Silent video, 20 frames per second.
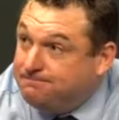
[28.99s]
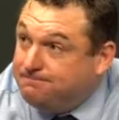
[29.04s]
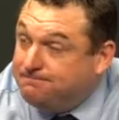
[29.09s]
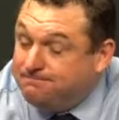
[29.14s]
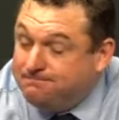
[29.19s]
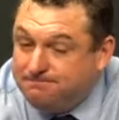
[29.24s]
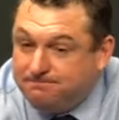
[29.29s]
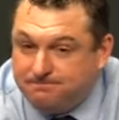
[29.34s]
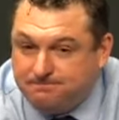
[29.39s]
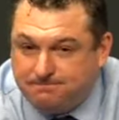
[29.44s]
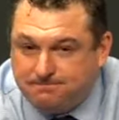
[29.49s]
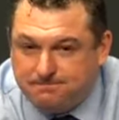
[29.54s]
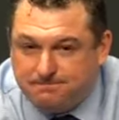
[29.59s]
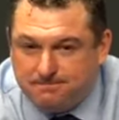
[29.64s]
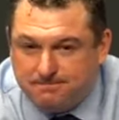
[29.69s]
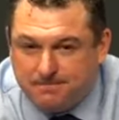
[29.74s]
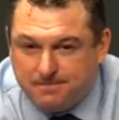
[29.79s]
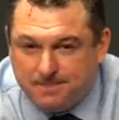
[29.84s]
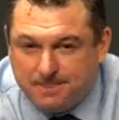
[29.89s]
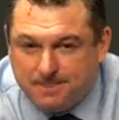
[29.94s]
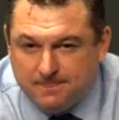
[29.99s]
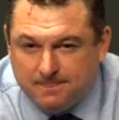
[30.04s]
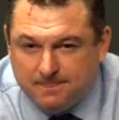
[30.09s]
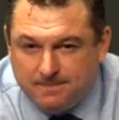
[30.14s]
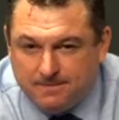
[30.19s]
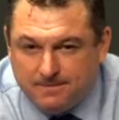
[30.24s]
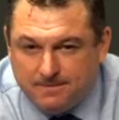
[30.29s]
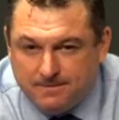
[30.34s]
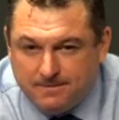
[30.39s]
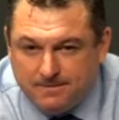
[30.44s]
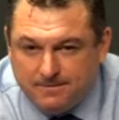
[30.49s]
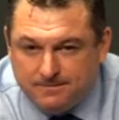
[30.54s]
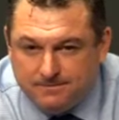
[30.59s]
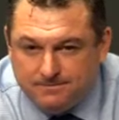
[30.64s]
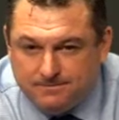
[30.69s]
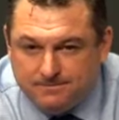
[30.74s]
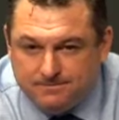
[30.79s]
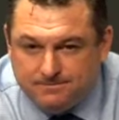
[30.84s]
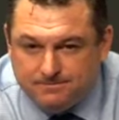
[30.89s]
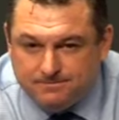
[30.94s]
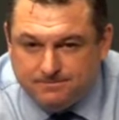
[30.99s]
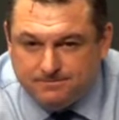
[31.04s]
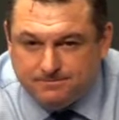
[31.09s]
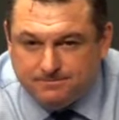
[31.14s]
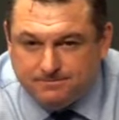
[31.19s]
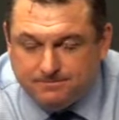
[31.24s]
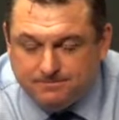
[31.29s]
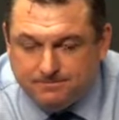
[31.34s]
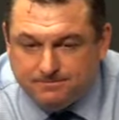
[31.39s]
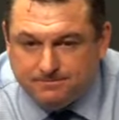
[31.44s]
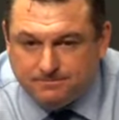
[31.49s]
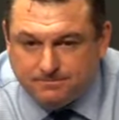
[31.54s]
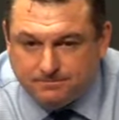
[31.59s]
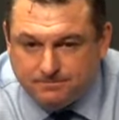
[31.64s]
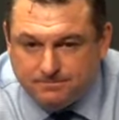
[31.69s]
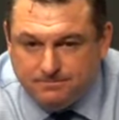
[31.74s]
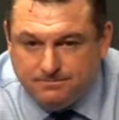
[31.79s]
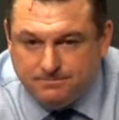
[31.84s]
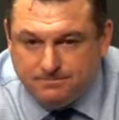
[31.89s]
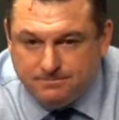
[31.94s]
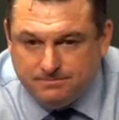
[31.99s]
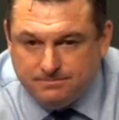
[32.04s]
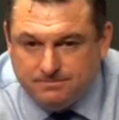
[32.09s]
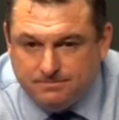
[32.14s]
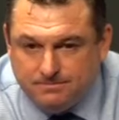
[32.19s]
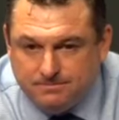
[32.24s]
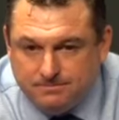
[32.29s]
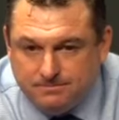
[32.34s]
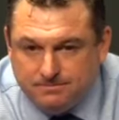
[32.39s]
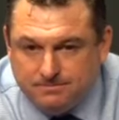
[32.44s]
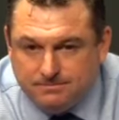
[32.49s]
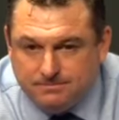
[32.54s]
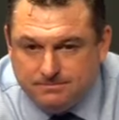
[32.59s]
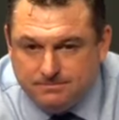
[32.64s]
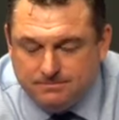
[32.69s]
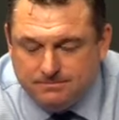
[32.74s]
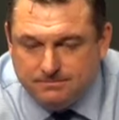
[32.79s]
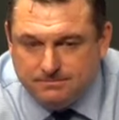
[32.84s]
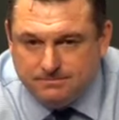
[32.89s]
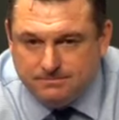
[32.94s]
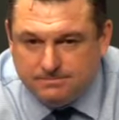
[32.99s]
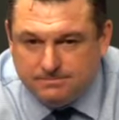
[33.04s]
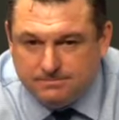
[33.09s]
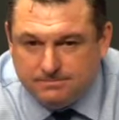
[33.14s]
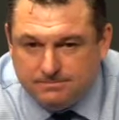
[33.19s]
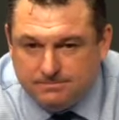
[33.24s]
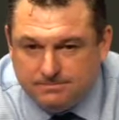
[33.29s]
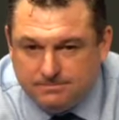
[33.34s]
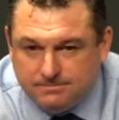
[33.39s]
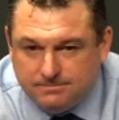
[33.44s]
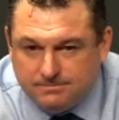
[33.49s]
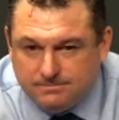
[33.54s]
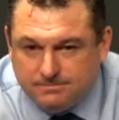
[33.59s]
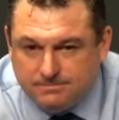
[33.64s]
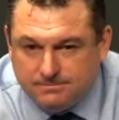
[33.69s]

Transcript: Uh, you had mentioned at the uh, start of the day about the importance of getting the game's first goal.